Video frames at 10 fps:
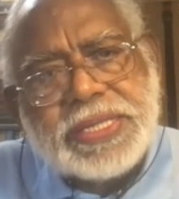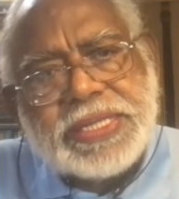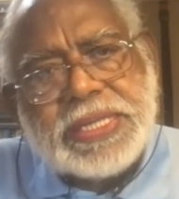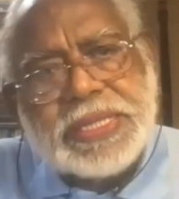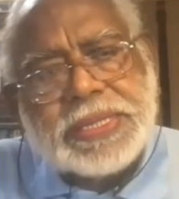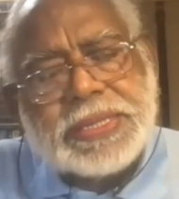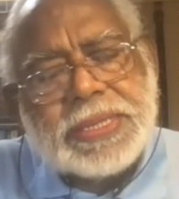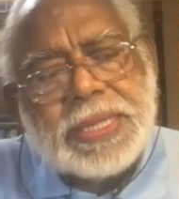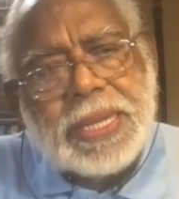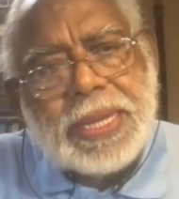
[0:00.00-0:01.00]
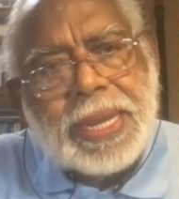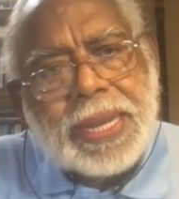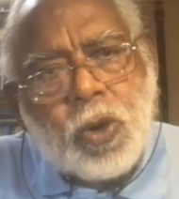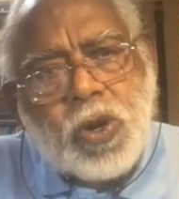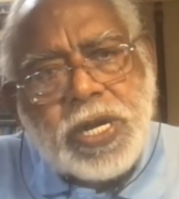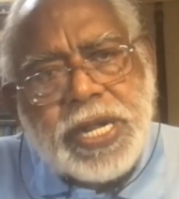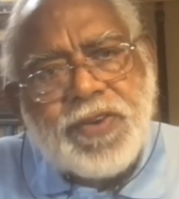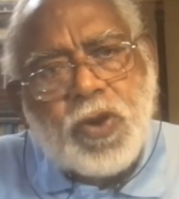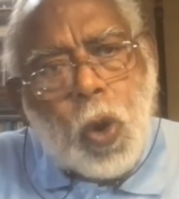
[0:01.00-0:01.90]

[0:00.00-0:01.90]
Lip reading: disease. Mm-hmm. Couldn't even